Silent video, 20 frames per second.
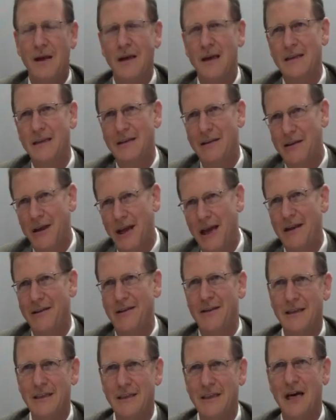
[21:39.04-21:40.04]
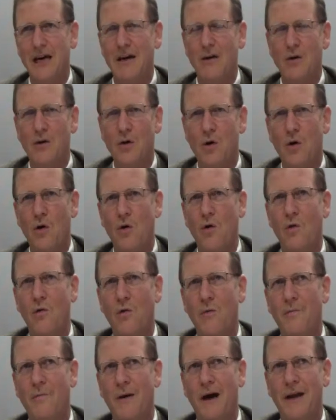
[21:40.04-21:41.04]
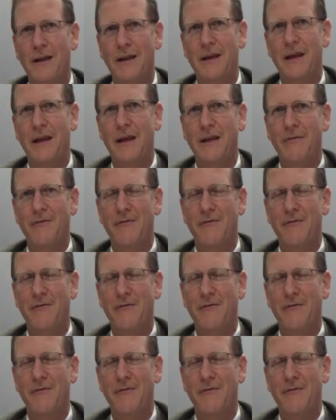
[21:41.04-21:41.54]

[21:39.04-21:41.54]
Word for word: and then the sun go by the